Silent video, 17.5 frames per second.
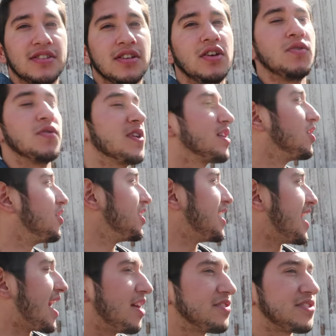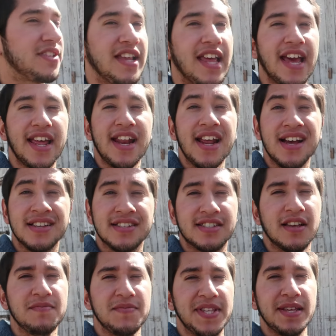so we're going out to get
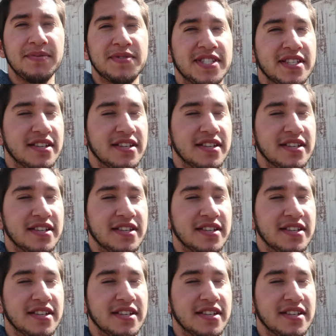some dim